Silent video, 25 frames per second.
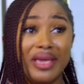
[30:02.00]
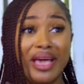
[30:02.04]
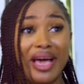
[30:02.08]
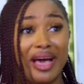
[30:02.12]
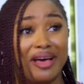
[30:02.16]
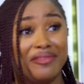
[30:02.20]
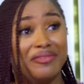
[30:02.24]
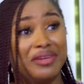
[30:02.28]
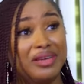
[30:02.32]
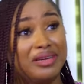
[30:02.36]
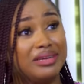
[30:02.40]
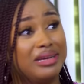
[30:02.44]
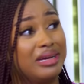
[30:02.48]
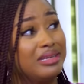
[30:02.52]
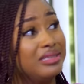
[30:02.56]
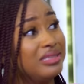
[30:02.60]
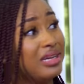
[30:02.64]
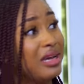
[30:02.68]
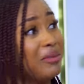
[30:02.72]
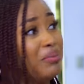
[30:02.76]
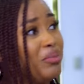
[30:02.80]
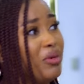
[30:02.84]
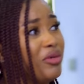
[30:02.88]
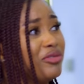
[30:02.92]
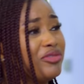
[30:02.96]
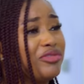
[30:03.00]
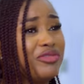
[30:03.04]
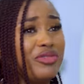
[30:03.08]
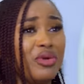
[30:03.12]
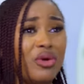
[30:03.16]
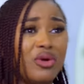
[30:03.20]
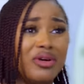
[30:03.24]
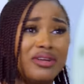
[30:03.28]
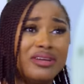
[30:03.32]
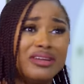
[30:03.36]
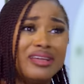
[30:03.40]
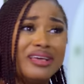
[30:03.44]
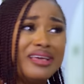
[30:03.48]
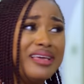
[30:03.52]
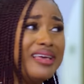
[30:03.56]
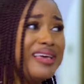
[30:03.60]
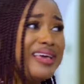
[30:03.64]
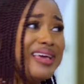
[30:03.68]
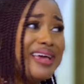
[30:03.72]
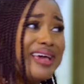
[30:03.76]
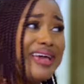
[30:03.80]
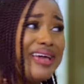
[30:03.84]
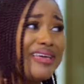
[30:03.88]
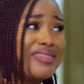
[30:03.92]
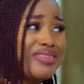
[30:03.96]
having that type of fun in
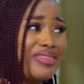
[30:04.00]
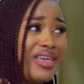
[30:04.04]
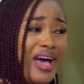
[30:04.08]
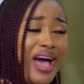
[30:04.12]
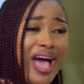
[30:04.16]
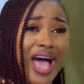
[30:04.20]
the